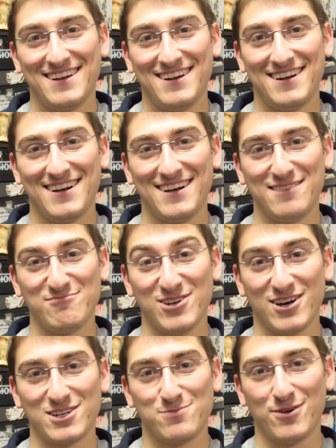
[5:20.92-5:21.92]
um,
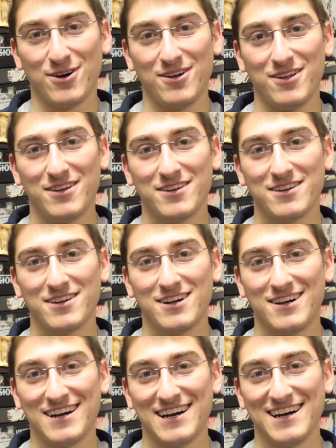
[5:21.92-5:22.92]
dodgeball,
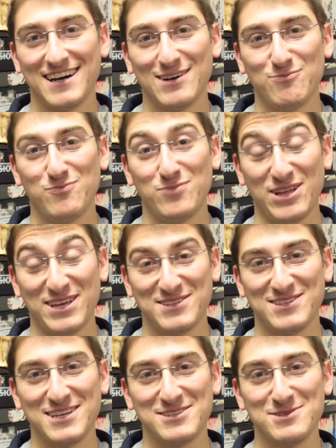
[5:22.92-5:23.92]
uh, playing
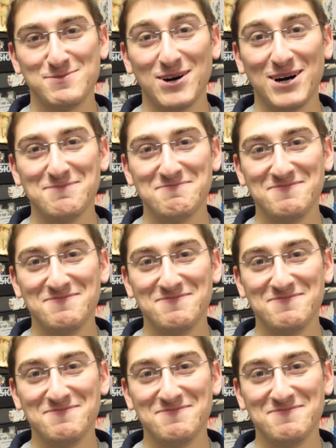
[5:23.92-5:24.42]
Stacy's Mom.